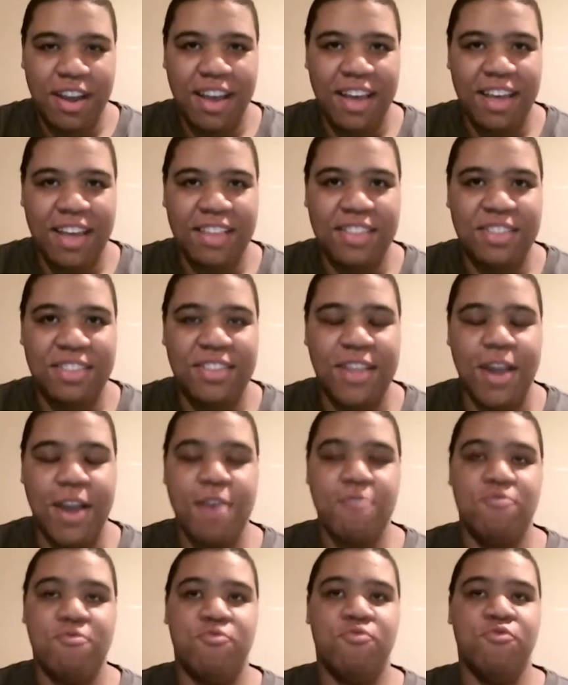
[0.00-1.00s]
and
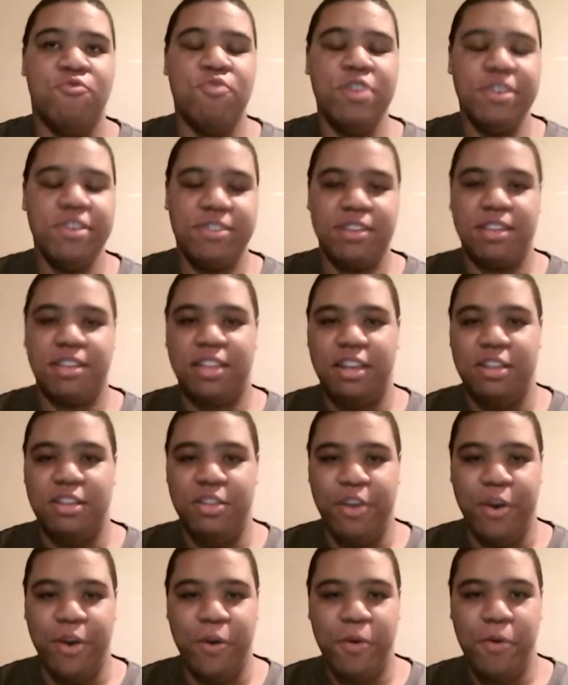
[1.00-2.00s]
they're recently
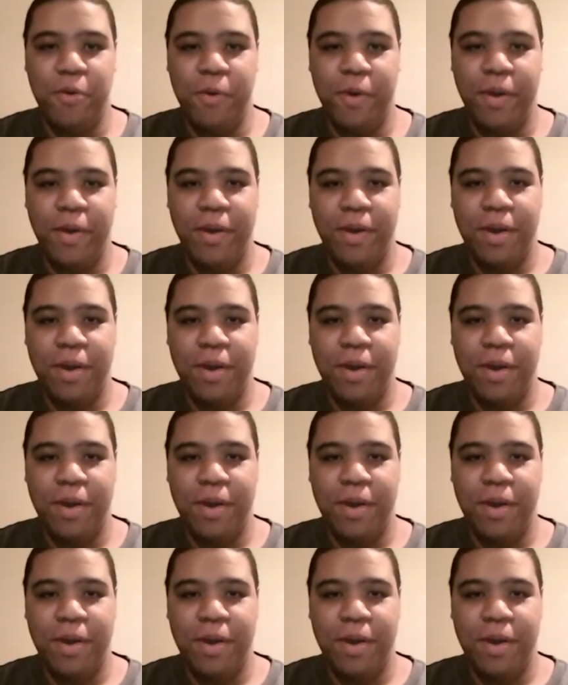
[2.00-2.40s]
new,